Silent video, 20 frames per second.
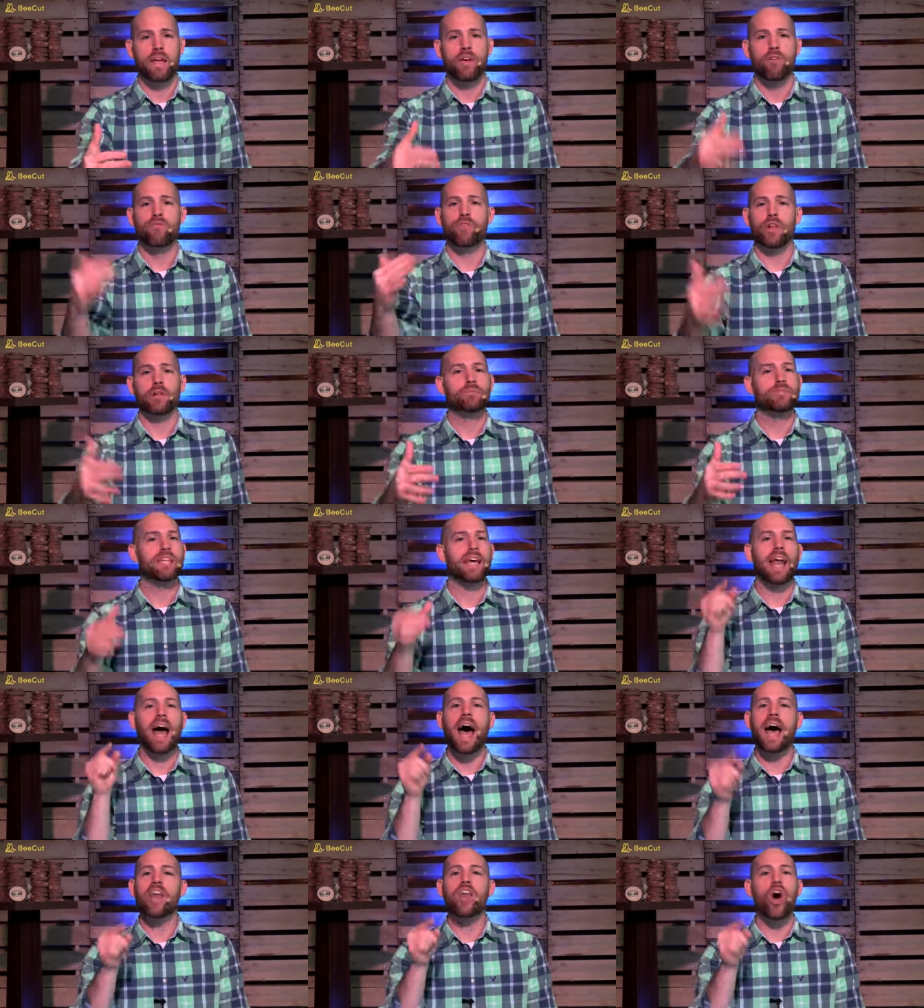Philip said,
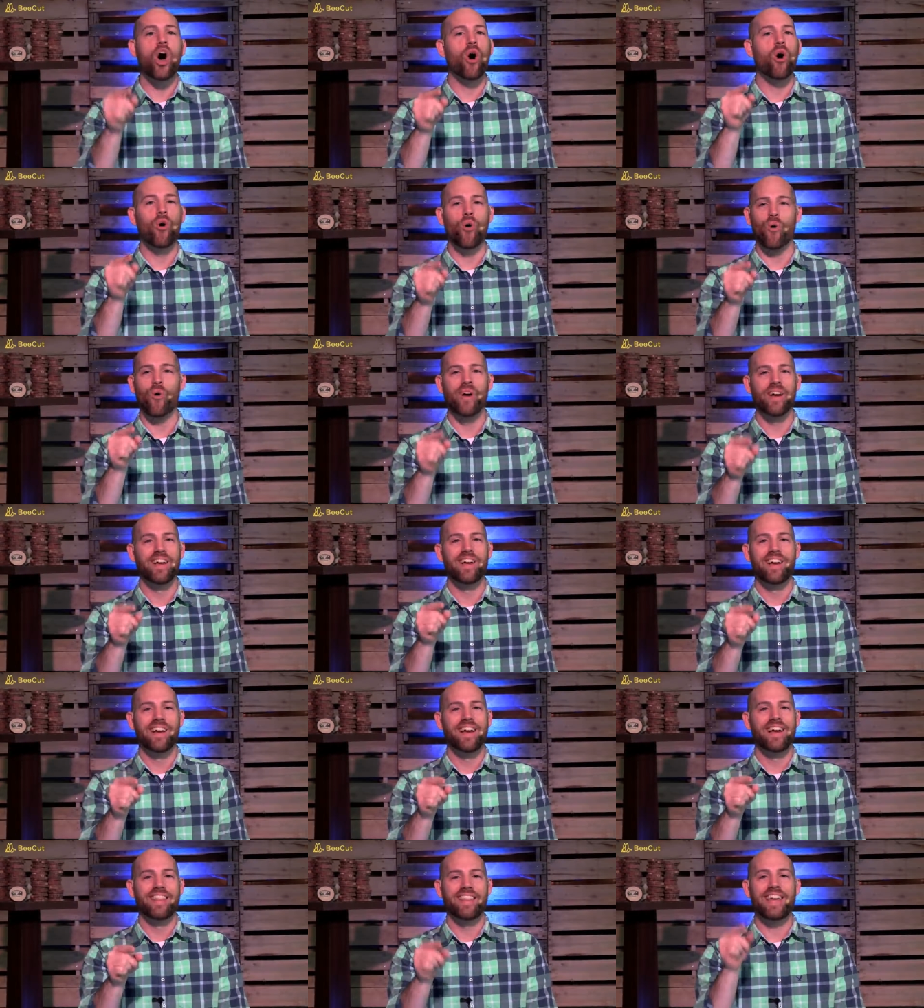I know
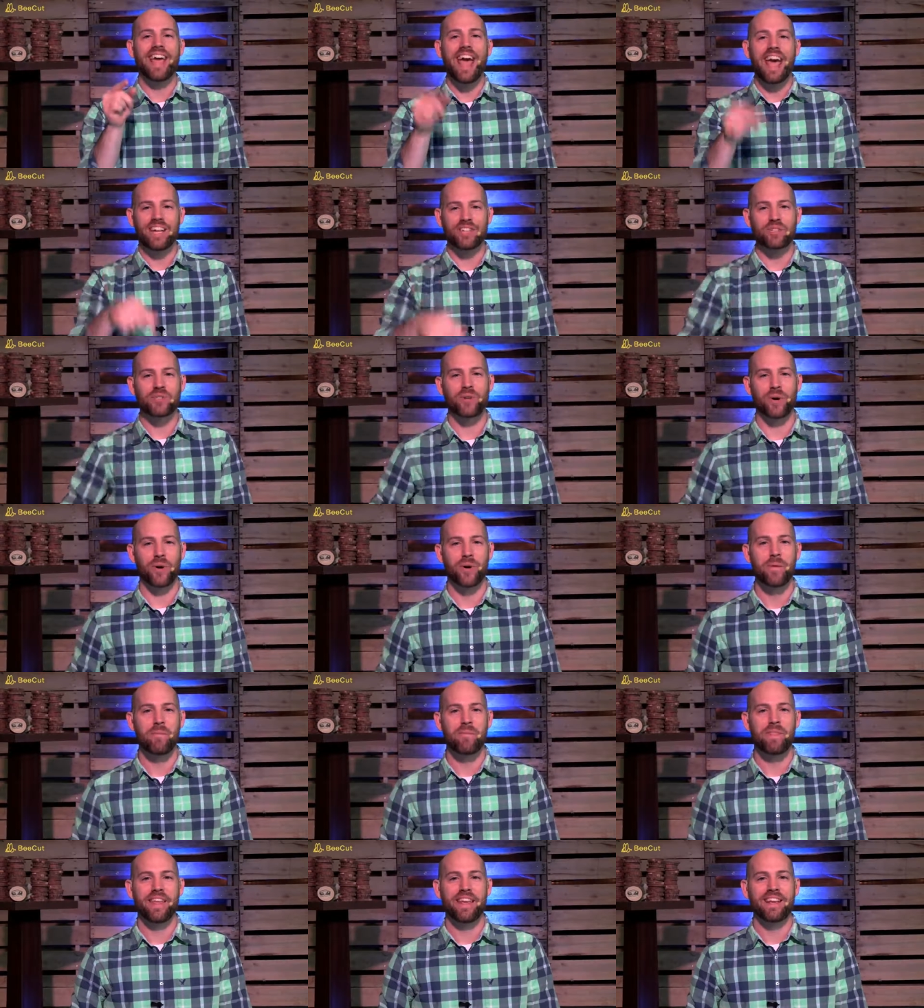the answer
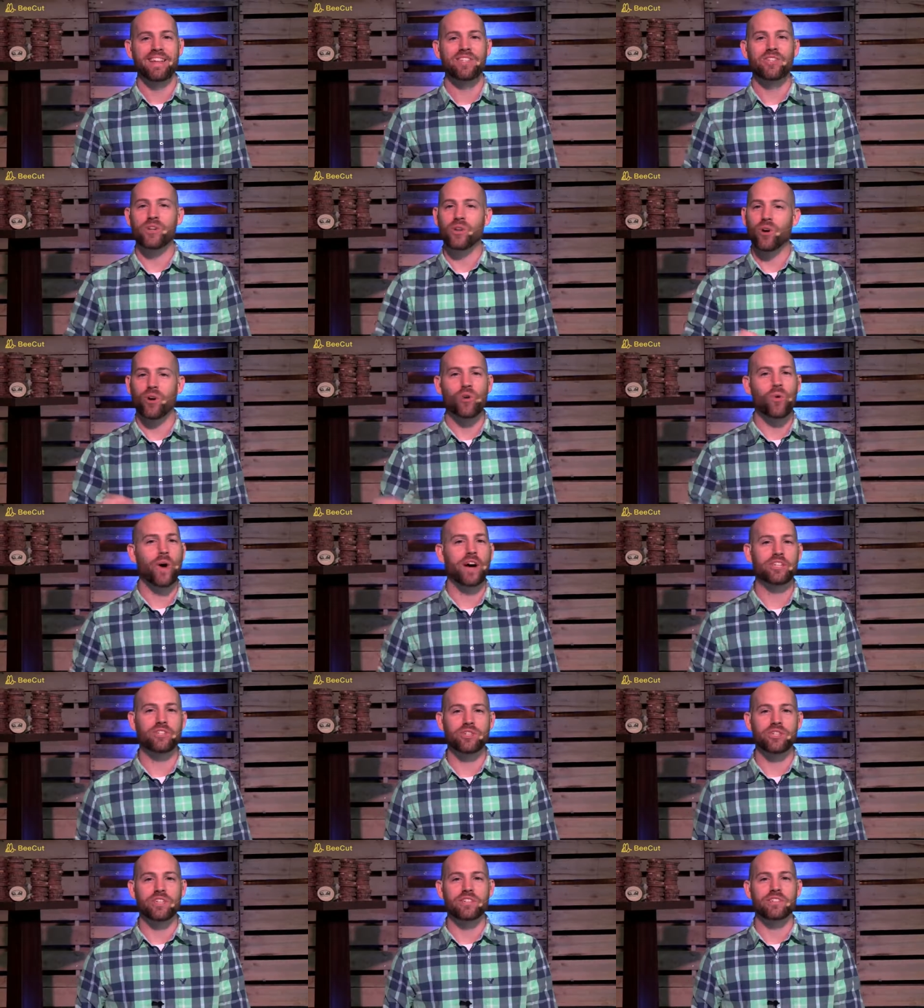to your
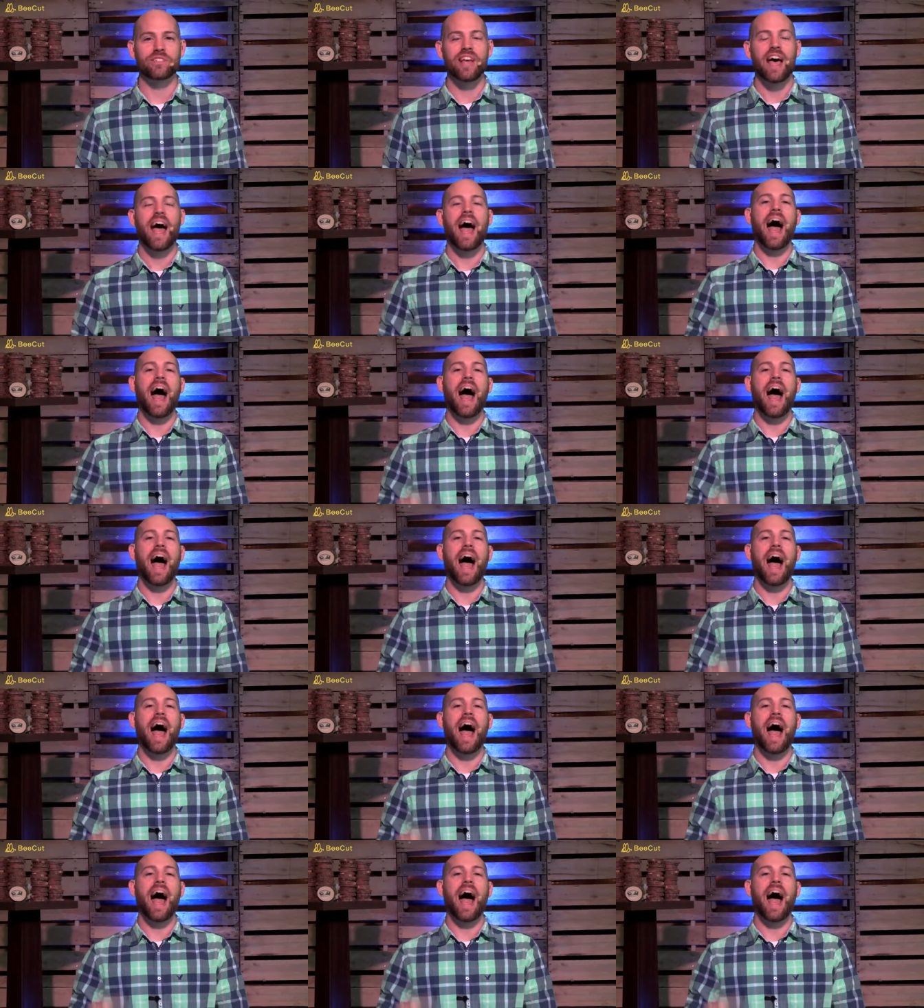questions.